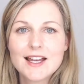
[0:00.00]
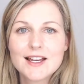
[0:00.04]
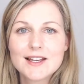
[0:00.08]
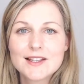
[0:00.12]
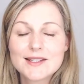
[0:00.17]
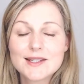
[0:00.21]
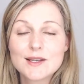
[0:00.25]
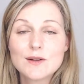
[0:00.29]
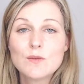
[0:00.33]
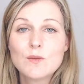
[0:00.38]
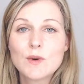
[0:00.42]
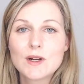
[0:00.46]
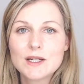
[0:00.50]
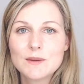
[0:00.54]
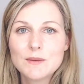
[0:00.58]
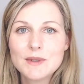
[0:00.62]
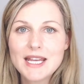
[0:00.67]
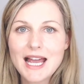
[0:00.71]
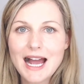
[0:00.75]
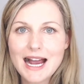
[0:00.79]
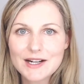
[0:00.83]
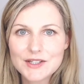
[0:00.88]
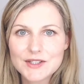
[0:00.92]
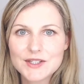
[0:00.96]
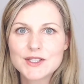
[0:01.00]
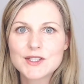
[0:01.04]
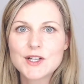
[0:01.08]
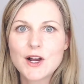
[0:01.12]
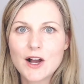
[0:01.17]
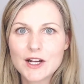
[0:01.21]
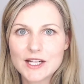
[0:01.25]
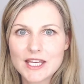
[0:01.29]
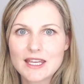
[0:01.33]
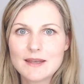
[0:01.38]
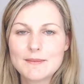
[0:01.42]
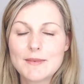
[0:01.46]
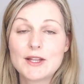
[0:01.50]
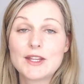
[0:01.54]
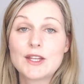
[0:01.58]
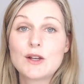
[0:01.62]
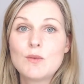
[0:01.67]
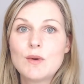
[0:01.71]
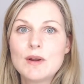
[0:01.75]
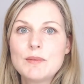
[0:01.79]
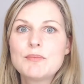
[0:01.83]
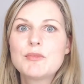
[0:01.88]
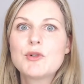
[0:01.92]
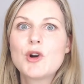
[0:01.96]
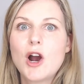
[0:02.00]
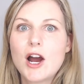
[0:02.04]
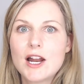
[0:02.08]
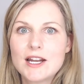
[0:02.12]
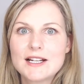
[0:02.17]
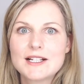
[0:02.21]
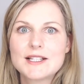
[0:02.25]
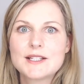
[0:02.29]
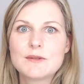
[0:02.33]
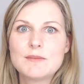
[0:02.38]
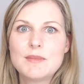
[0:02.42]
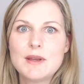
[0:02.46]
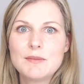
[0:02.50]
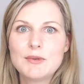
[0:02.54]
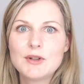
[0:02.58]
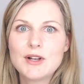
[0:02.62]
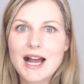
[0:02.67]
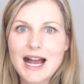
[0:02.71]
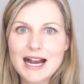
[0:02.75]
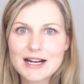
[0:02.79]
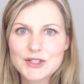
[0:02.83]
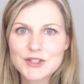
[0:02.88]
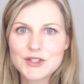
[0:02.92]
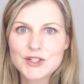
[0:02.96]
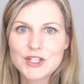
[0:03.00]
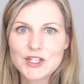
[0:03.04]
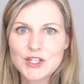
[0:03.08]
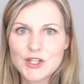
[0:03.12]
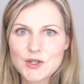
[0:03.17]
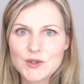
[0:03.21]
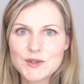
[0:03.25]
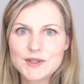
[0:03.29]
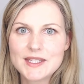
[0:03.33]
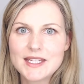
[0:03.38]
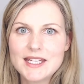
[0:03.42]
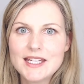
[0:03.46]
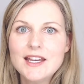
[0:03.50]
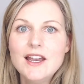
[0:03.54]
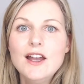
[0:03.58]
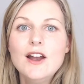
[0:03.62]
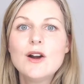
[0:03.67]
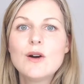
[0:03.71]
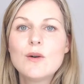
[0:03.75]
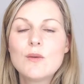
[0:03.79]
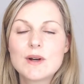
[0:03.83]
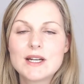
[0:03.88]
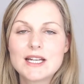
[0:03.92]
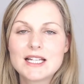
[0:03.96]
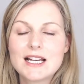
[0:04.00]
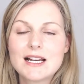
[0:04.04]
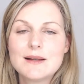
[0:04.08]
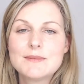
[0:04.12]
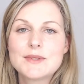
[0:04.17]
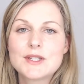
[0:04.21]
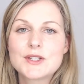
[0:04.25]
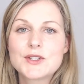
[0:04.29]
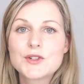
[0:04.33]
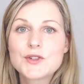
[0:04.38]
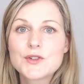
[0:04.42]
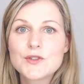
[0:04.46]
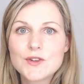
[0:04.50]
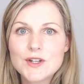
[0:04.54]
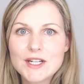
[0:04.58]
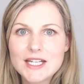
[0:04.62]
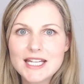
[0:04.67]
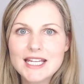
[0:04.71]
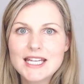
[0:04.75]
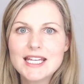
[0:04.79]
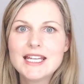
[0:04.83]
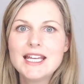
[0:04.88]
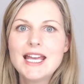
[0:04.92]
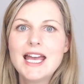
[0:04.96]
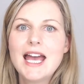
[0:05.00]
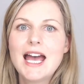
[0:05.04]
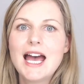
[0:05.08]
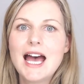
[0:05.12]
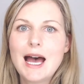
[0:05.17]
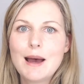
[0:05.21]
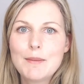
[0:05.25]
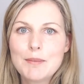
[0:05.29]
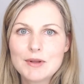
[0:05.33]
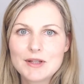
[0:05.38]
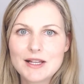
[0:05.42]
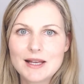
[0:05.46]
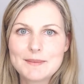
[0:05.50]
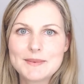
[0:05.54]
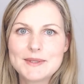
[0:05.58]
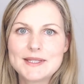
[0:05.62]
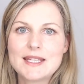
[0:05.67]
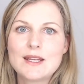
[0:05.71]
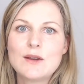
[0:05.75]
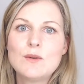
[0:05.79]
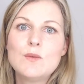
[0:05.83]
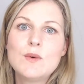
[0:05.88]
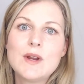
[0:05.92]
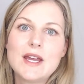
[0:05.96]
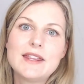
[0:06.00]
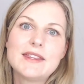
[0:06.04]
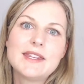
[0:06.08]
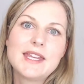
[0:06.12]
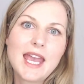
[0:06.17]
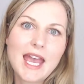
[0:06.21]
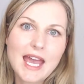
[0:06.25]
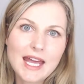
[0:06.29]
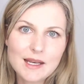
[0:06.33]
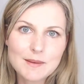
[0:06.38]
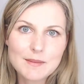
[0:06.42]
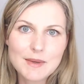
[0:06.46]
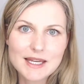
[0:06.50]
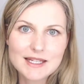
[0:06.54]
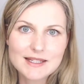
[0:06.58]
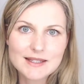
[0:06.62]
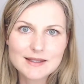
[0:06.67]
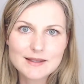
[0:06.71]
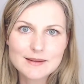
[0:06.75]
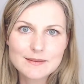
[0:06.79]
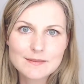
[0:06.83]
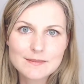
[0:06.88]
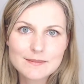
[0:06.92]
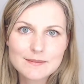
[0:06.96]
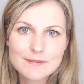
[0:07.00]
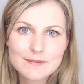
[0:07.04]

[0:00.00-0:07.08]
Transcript: So, what are we actually talking about? Like, what products are people actually using when it comes to treating epilepsy with cannabis?